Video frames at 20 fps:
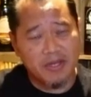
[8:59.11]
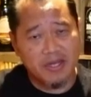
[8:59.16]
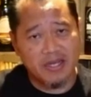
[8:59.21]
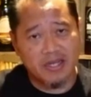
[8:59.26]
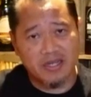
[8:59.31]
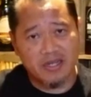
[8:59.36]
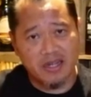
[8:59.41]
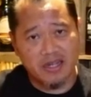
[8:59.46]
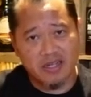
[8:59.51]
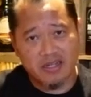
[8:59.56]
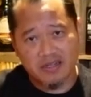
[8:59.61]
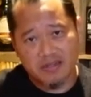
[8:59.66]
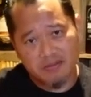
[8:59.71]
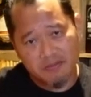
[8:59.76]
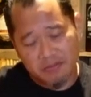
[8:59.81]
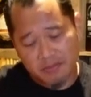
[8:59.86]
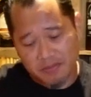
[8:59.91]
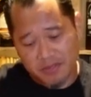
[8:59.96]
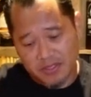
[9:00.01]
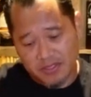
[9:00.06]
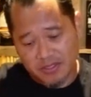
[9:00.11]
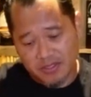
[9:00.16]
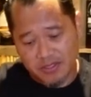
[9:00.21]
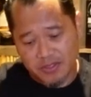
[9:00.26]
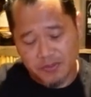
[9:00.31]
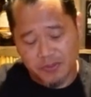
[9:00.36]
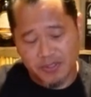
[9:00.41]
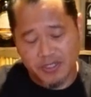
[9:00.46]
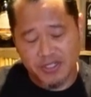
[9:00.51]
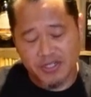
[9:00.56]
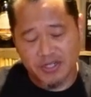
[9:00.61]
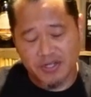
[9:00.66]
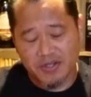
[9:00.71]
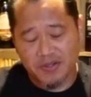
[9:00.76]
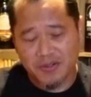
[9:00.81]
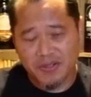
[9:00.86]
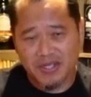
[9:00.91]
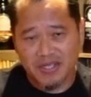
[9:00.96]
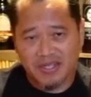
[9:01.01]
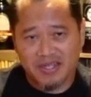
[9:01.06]
and listen to a
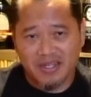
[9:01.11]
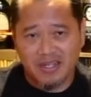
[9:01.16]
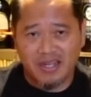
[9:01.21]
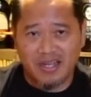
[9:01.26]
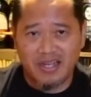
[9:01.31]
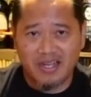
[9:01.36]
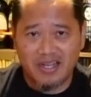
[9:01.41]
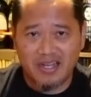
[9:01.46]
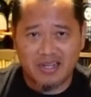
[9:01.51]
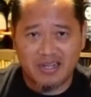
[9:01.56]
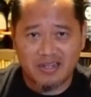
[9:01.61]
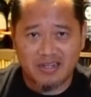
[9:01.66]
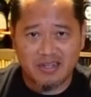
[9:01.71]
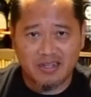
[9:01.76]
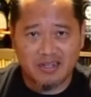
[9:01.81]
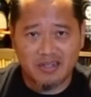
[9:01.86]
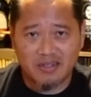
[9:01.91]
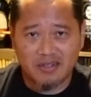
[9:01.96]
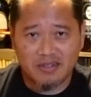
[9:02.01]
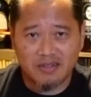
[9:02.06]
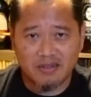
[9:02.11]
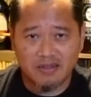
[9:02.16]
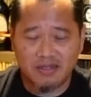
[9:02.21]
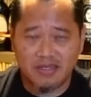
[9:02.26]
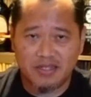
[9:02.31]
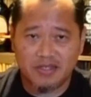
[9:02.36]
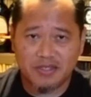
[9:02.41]
show. And let